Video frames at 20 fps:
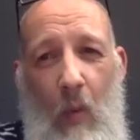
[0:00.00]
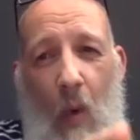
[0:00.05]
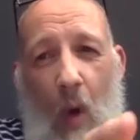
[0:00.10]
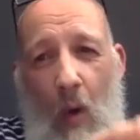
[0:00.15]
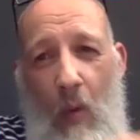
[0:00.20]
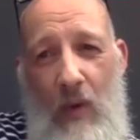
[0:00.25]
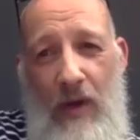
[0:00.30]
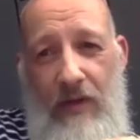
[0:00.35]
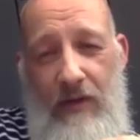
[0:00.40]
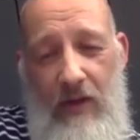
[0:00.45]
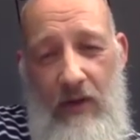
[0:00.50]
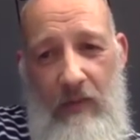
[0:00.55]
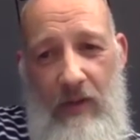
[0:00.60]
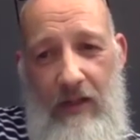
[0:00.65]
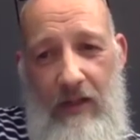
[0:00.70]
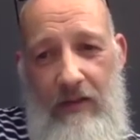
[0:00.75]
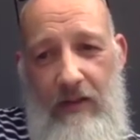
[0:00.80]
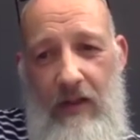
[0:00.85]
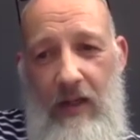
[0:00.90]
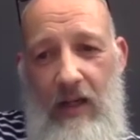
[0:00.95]
what we do
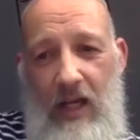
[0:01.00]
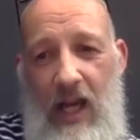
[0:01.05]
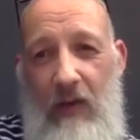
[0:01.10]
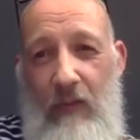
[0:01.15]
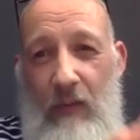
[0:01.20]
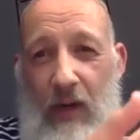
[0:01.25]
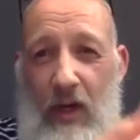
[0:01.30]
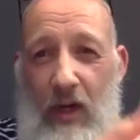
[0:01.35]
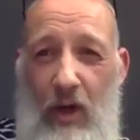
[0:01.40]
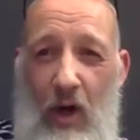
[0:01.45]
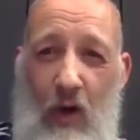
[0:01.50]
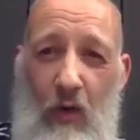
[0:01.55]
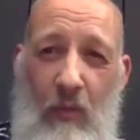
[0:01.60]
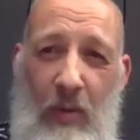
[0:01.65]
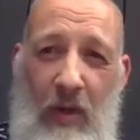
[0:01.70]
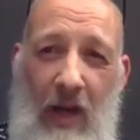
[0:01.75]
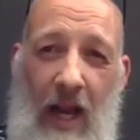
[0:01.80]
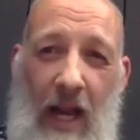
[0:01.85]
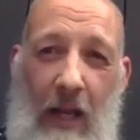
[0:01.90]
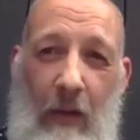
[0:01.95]
is if we're
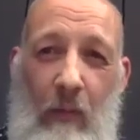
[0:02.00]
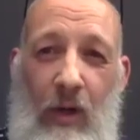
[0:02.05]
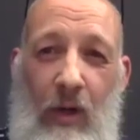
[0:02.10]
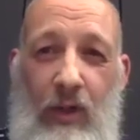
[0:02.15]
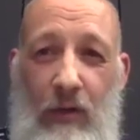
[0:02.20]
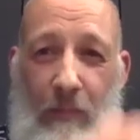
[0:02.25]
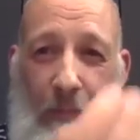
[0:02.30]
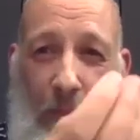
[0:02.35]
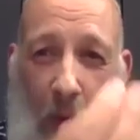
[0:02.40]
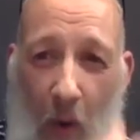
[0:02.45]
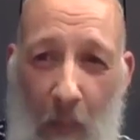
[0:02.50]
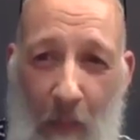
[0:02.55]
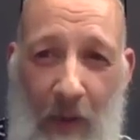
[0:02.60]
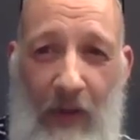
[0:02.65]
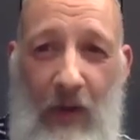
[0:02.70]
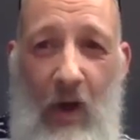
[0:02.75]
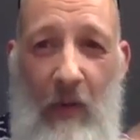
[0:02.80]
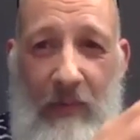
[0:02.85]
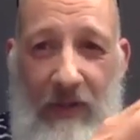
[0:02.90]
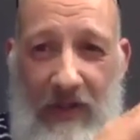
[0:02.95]
co-playing we're just
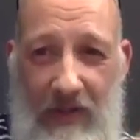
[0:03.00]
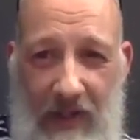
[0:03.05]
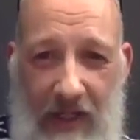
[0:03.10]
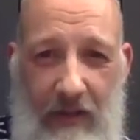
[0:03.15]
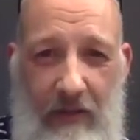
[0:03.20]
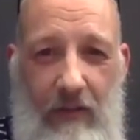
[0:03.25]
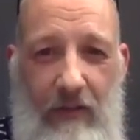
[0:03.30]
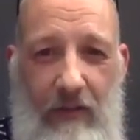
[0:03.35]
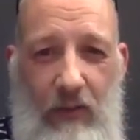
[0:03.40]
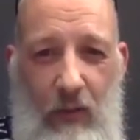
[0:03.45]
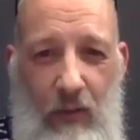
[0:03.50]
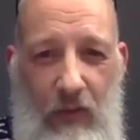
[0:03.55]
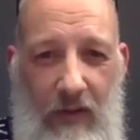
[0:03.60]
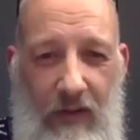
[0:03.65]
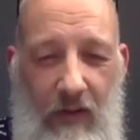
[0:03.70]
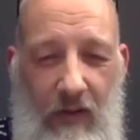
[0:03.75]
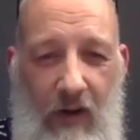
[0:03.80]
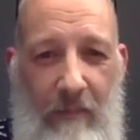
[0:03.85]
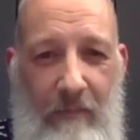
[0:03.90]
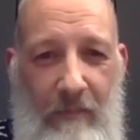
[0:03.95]
popping up skills all the
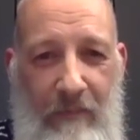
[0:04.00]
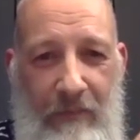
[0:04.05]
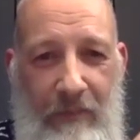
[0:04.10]
time